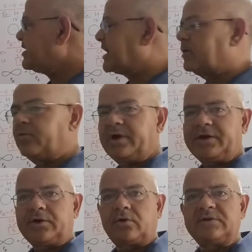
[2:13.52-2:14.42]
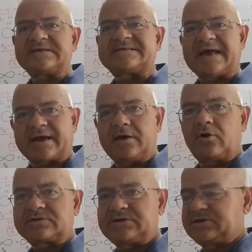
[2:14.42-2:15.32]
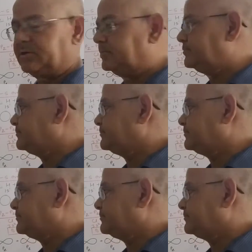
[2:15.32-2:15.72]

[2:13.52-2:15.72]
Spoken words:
calculate it on the second oxygen.